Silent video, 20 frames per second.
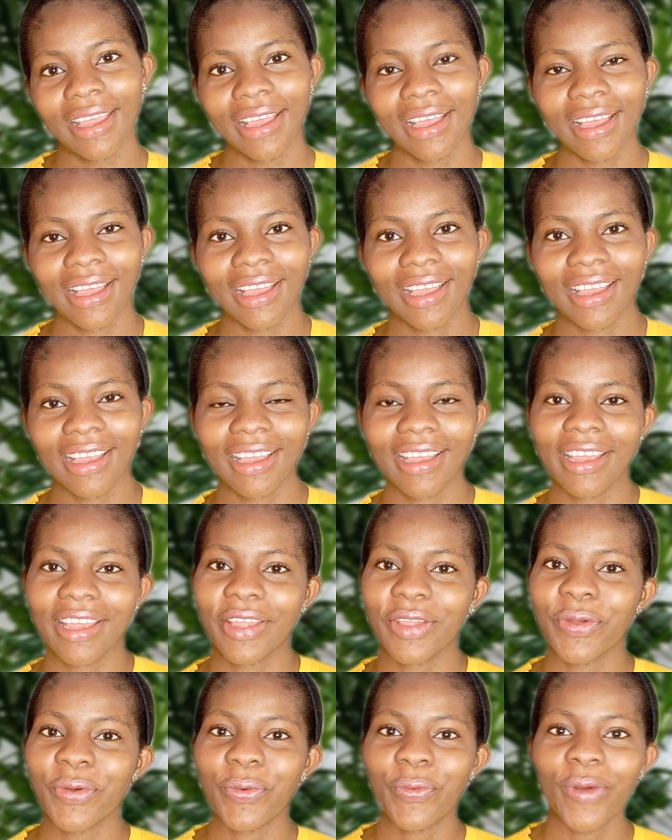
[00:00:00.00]

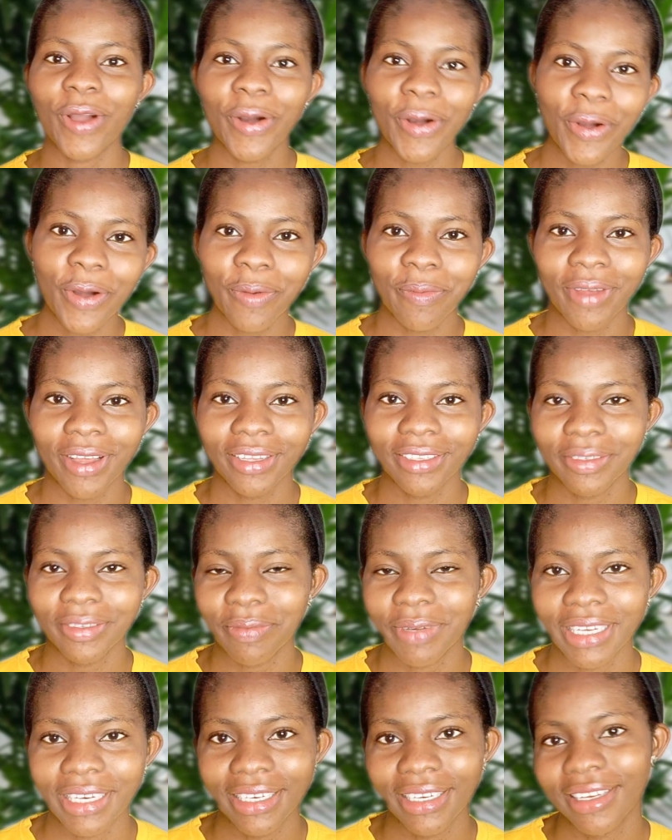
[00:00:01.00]
Hi, welcome back to
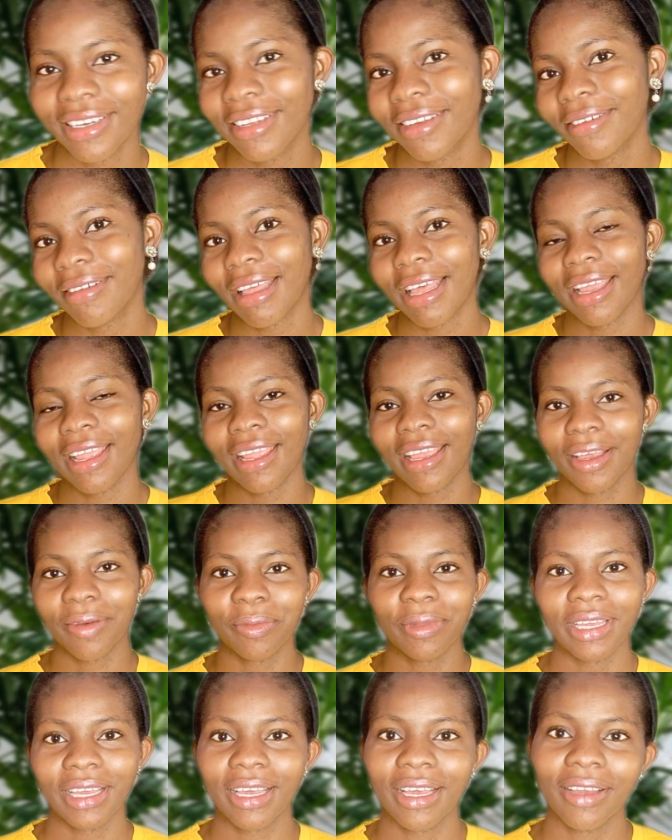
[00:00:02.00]
my channel. I am
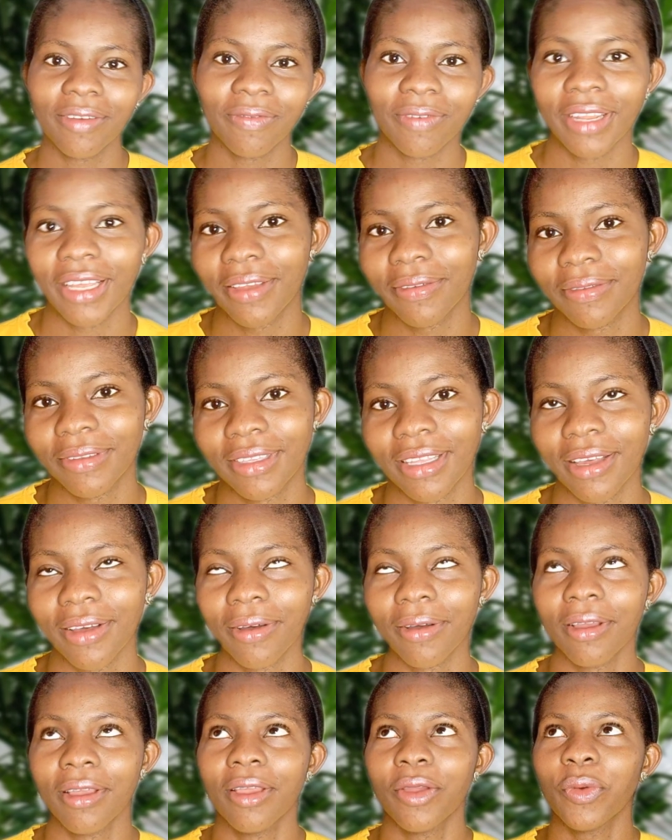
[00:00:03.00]
the Ahab Lifestyle.
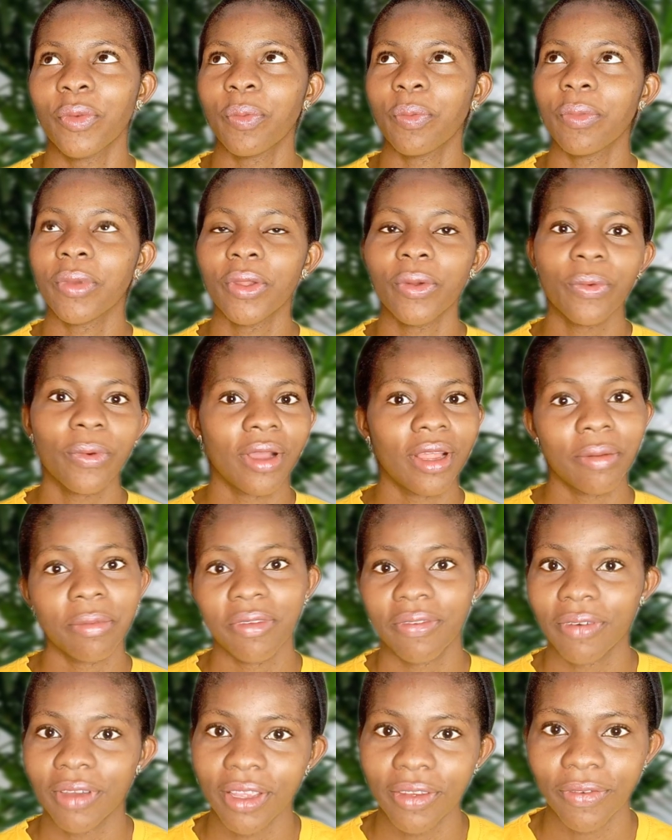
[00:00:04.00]
Meanwhile,
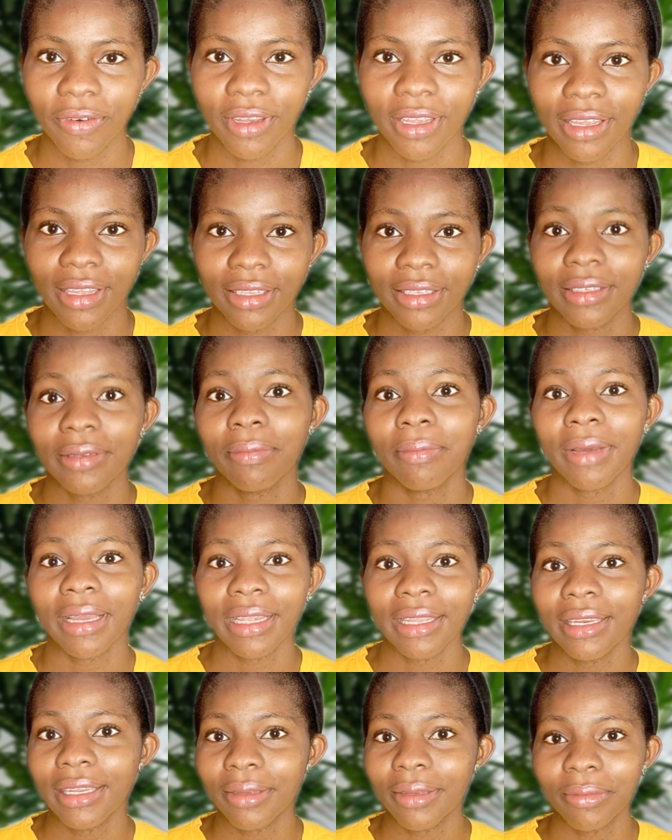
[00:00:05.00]
before I forget, my
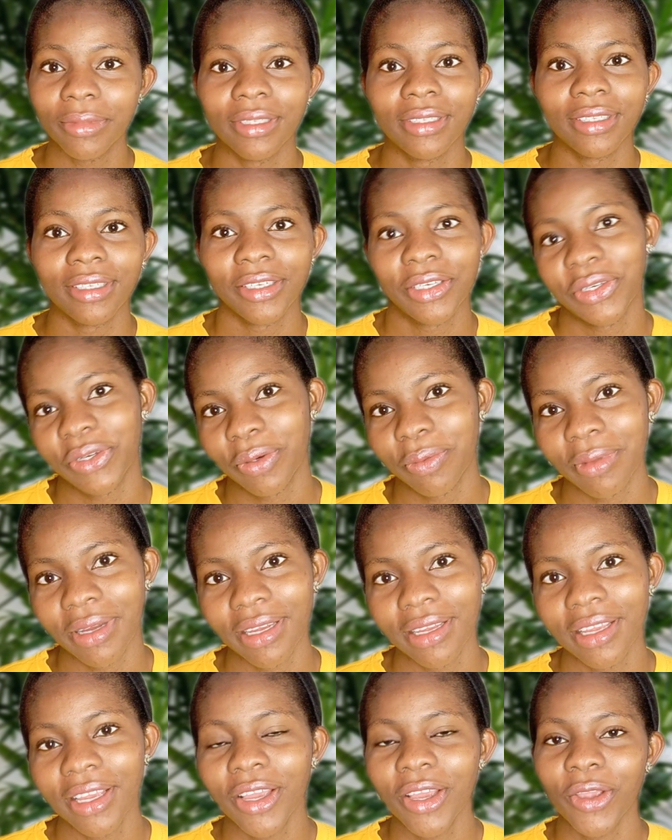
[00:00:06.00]
name is Ijoma.
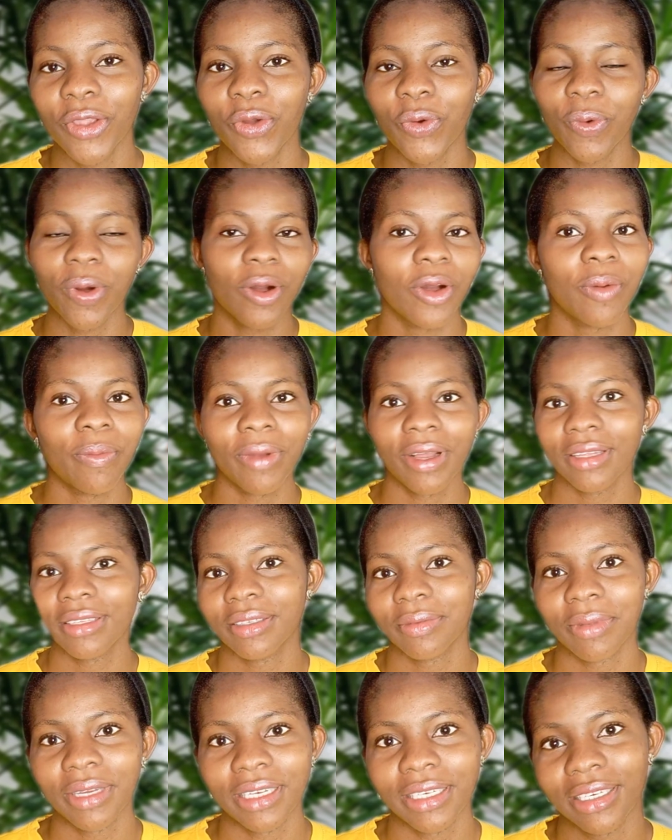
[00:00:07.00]
But welcome back
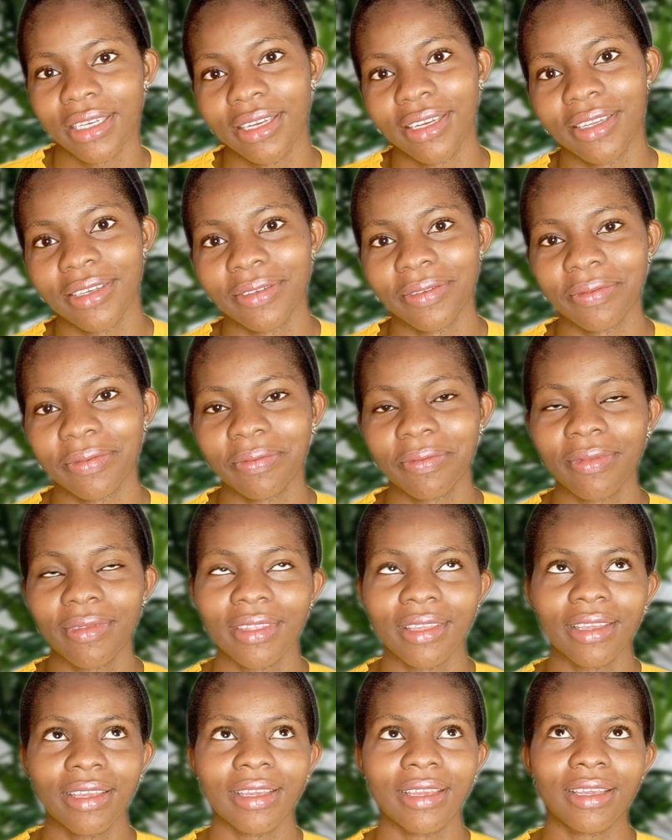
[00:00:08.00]
to my channel.
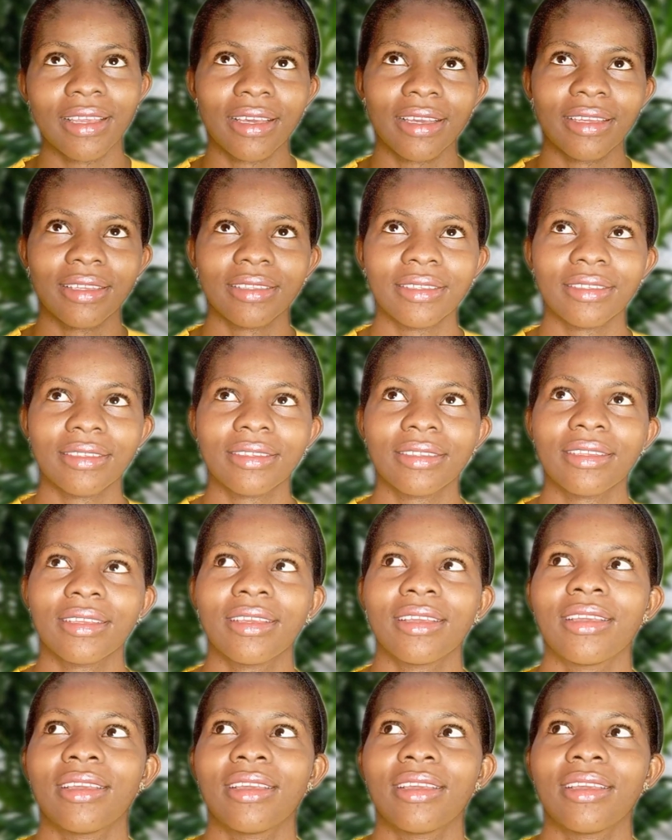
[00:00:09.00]
Guys,